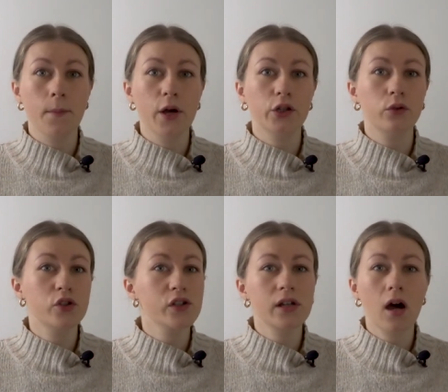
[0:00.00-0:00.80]
but you
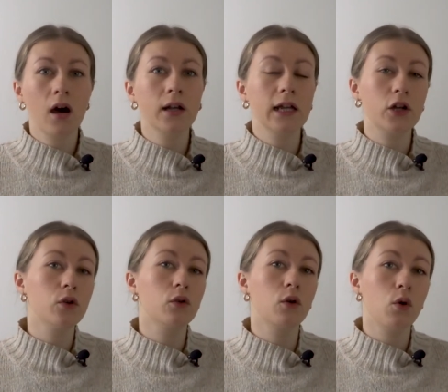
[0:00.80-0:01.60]
just can't
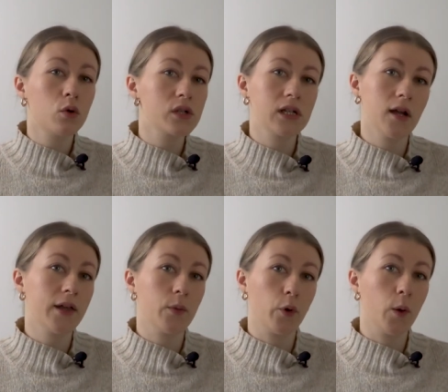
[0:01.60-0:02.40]
ignore or deny
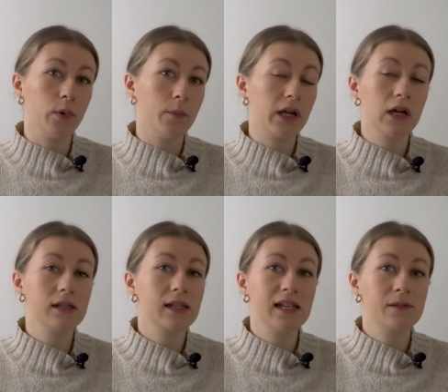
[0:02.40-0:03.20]
the problem
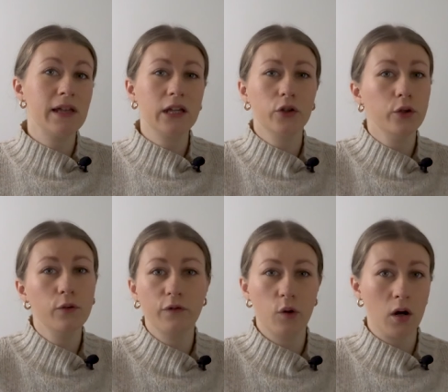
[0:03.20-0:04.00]
because it's making you
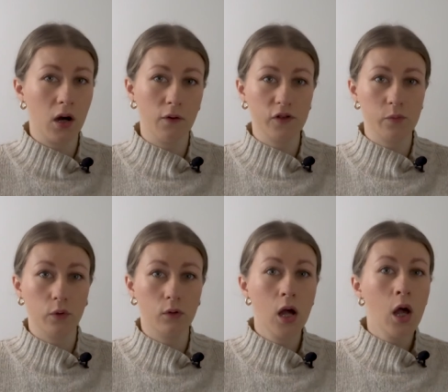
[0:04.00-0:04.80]
feel
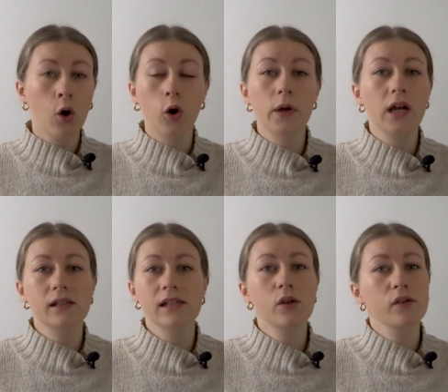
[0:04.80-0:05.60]
uncomfortable or because
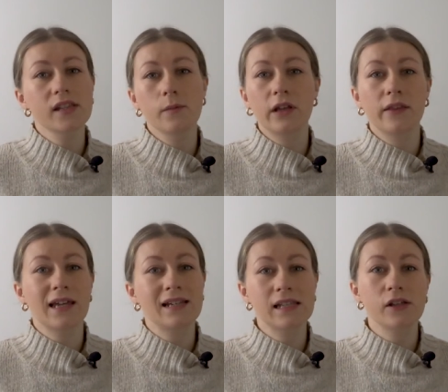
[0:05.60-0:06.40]
it's not something that
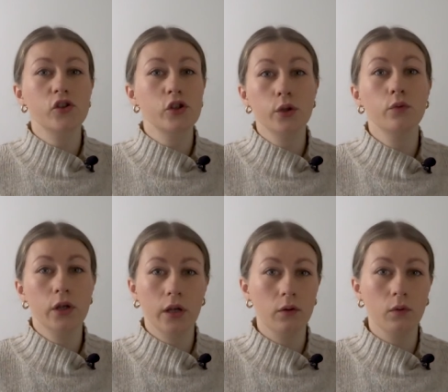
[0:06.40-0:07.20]
exists to
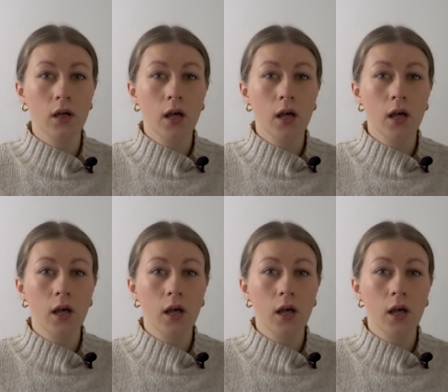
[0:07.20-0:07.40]
you.